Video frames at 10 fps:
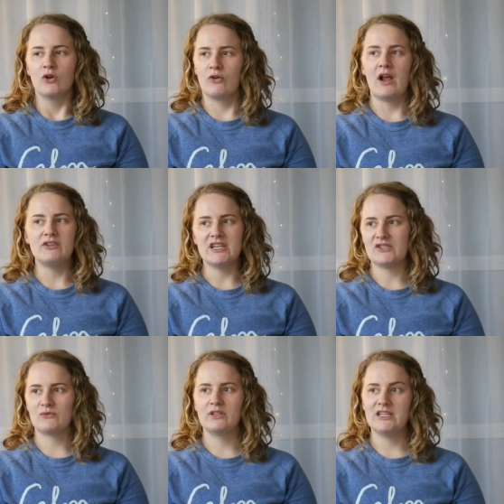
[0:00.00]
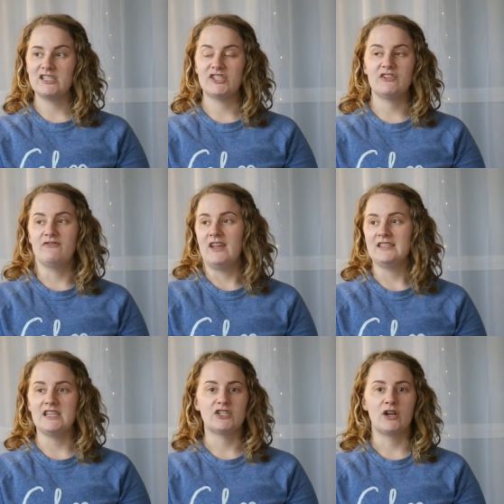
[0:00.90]
Grounding is really just a
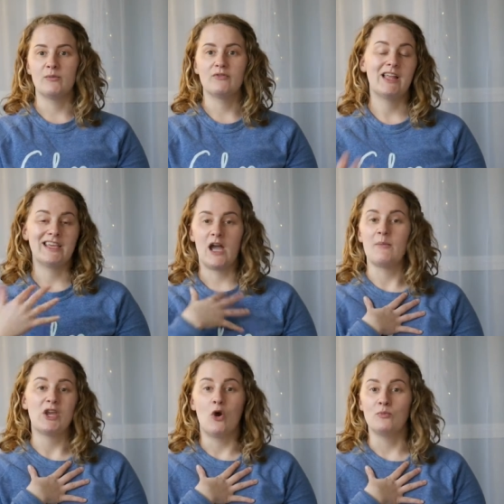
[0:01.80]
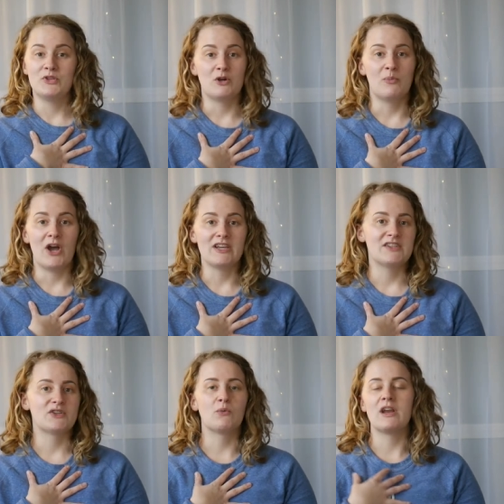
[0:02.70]
fancy term of like coming home to your body,
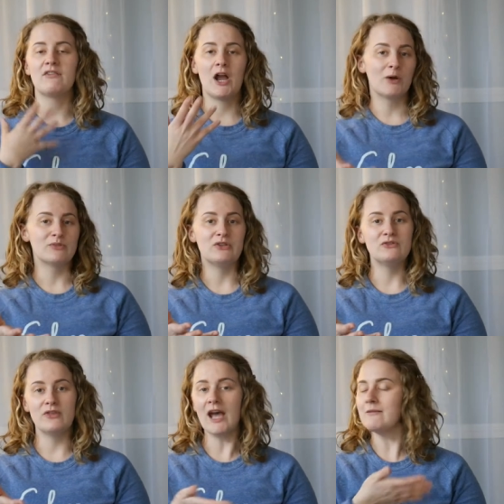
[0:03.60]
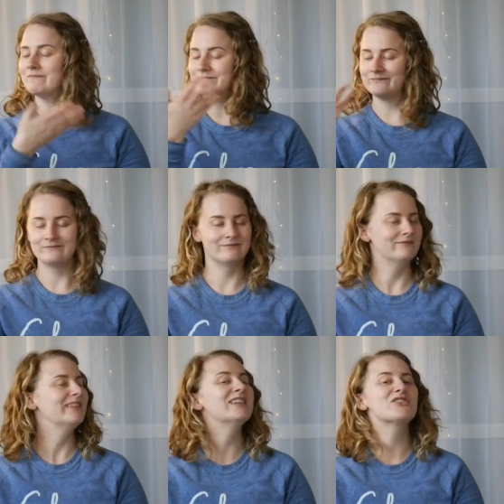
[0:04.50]
so whatever helps you do that
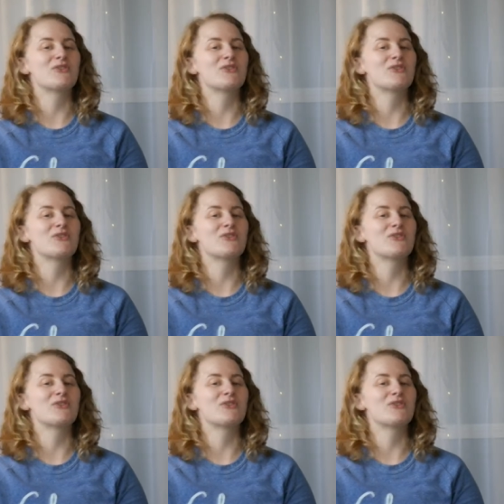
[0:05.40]
is